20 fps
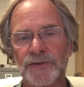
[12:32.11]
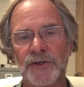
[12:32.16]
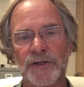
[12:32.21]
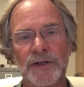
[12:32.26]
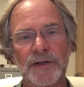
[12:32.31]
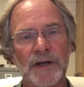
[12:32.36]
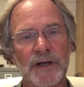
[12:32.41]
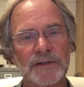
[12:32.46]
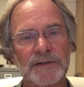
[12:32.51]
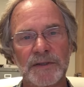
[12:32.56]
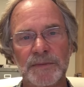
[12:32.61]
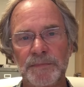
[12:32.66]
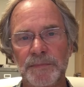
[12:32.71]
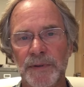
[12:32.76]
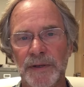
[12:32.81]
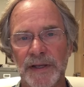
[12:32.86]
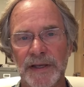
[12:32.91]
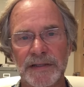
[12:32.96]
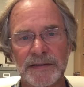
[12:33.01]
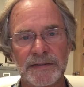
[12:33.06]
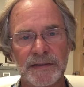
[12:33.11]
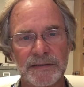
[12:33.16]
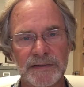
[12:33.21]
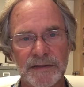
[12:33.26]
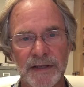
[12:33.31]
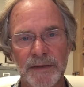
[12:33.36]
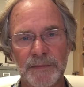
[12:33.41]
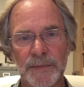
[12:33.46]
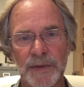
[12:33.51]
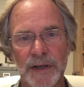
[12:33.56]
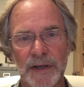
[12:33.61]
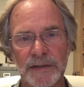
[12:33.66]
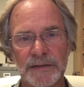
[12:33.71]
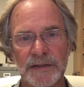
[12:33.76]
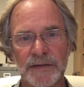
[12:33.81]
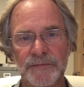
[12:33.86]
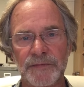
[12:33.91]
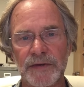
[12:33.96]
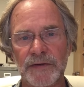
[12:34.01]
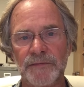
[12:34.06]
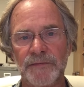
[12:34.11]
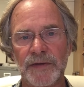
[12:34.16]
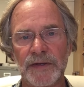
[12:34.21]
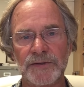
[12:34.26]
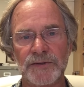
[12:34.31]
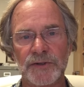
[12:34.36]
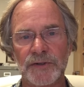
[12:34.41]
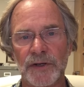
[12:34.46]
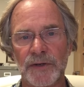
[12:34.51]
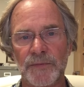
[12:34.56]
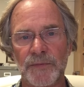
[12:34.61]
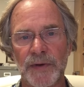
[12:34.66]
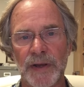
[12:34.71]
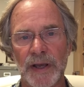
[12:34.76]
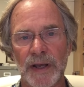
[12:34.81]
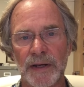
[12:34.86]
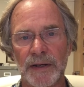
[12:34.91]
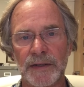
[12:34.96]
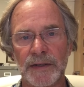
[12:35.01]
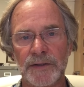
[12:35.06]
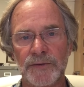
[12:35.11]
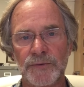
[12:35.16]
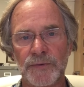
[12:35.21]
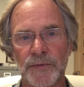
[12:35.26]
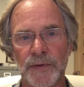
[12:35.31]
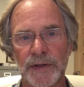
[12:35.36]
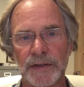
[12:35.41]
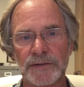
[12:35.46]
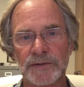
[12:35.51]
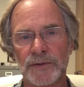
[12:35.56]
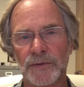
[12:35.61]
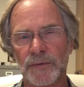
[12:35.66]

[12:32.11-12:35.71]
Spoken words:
Jane Austen plays the same kinds of convention and reality tricks,